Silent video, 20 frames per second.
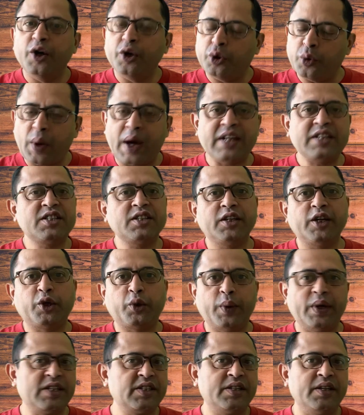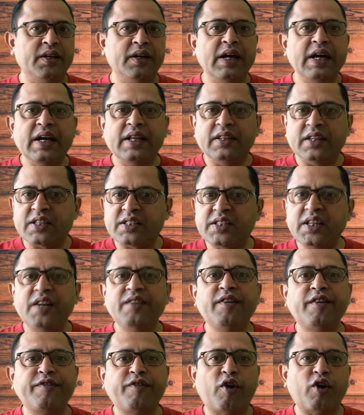To answer that question, the
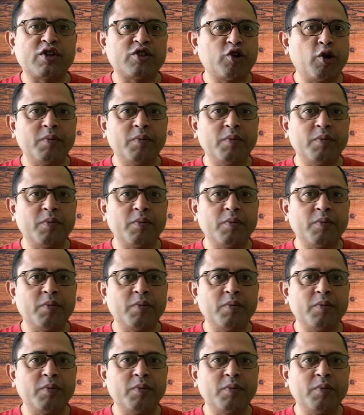silver fox